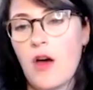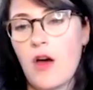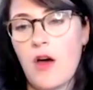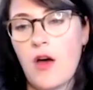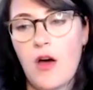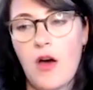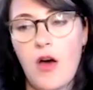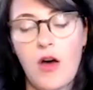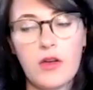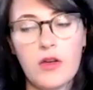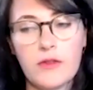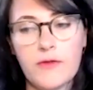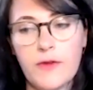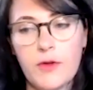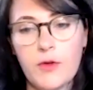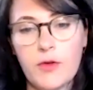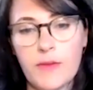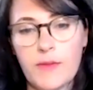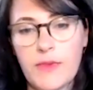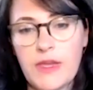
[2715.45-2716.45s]
All of
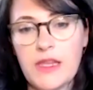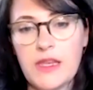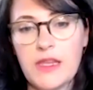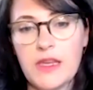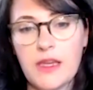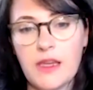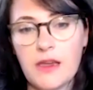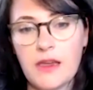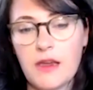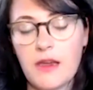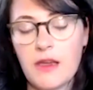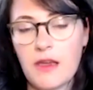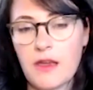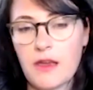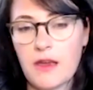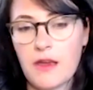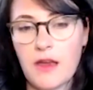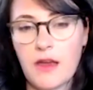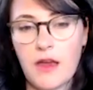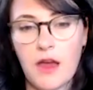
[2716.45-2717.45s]
you are meeting
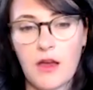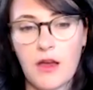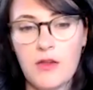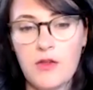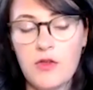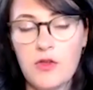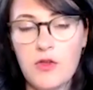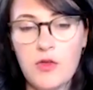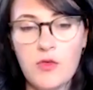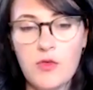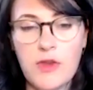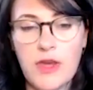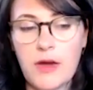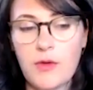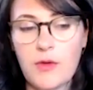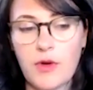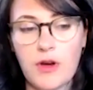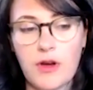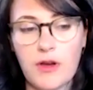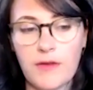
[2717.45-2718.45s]
a new
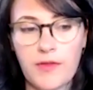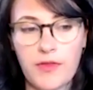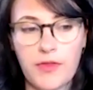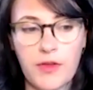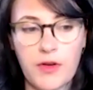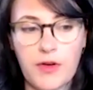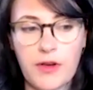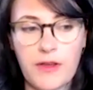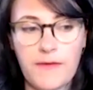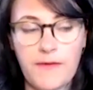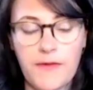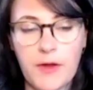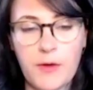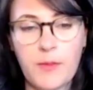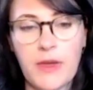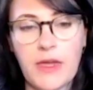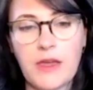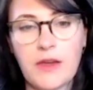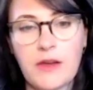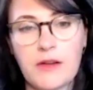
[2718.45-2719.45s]
network of 30
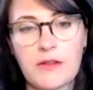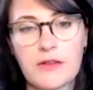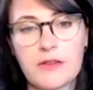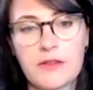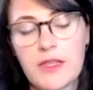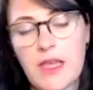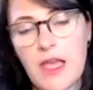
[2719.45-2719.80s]
filmmakers.